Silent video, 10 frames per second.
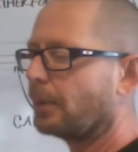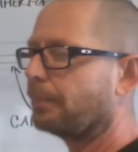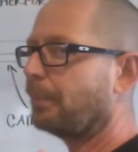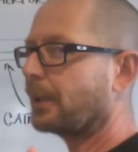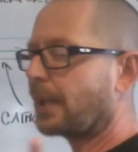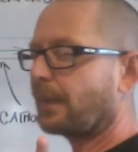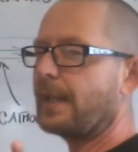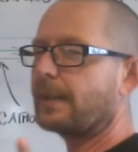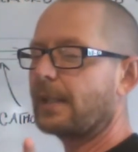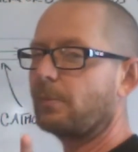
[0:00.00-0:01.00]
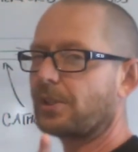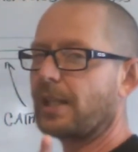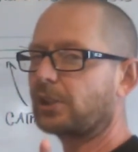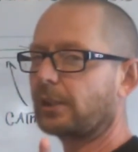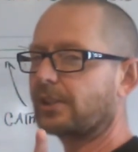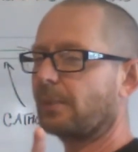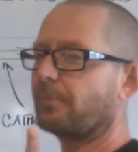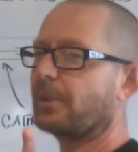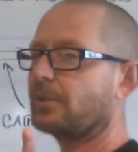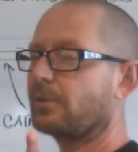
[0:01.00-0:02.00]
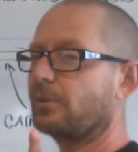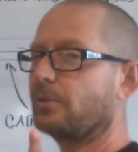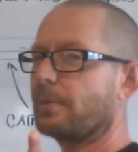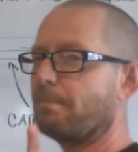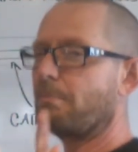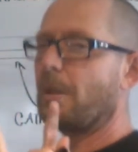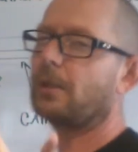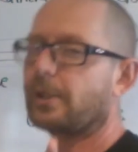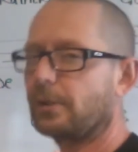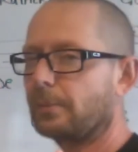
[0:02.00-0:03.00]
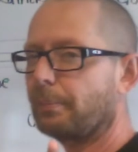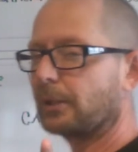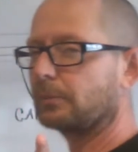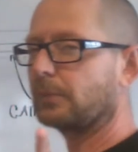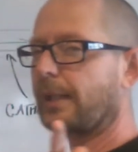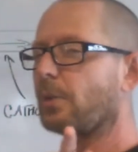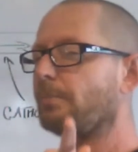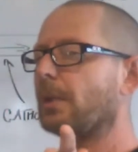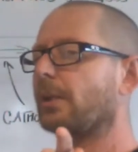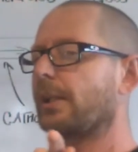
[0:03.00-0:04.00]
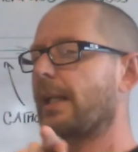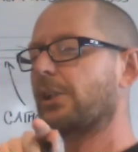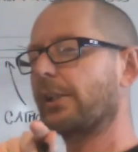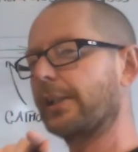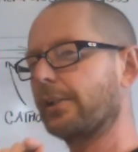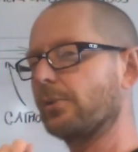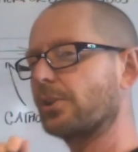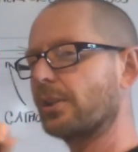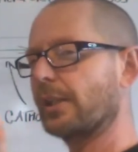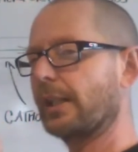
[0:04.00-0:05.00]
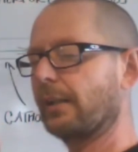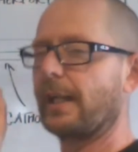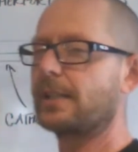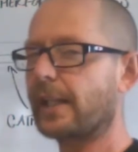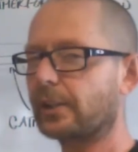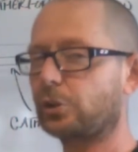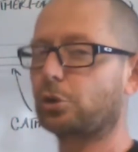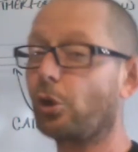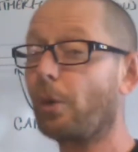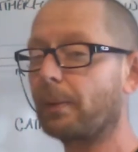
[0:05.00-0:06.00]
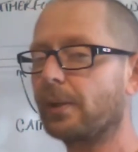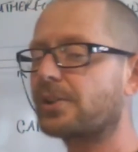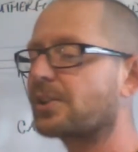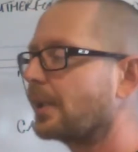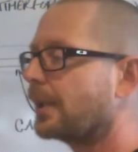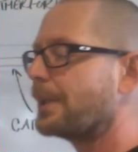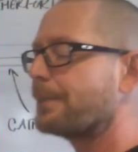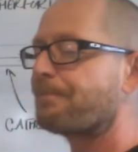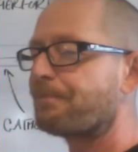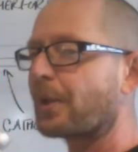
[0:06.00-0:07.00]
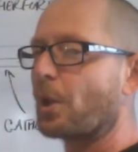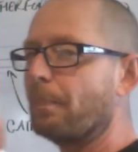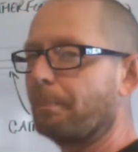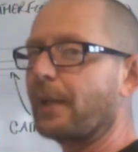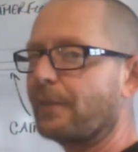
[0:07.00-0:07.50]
but I think that was actually something to do with Millikan, but I know Millikan actually used the latex droplets. But